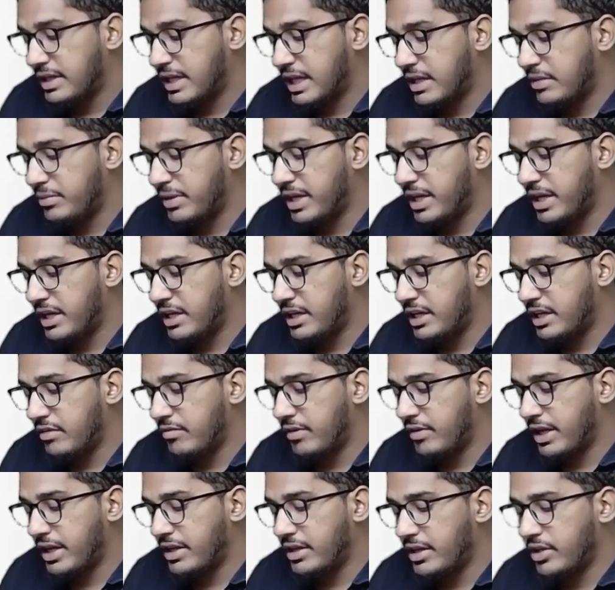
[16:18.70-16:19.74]
can be
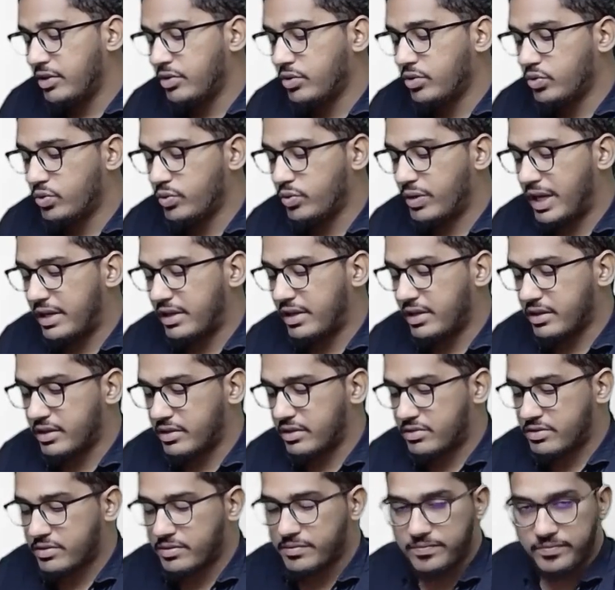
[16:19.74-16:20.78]
divided into 2
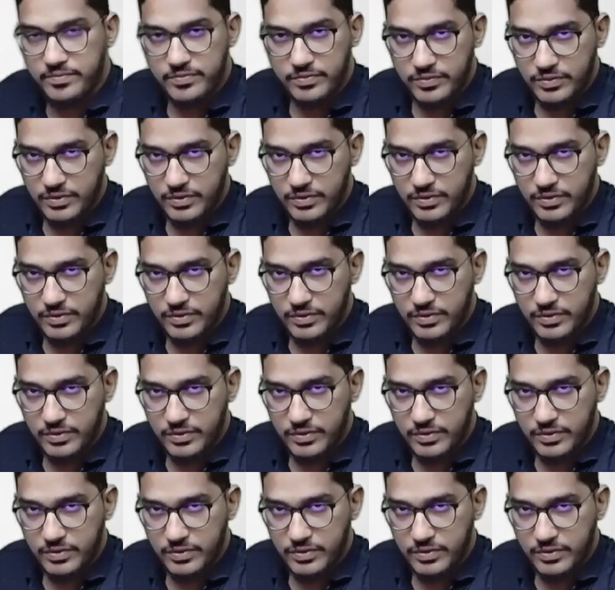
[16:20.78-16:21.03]
categories.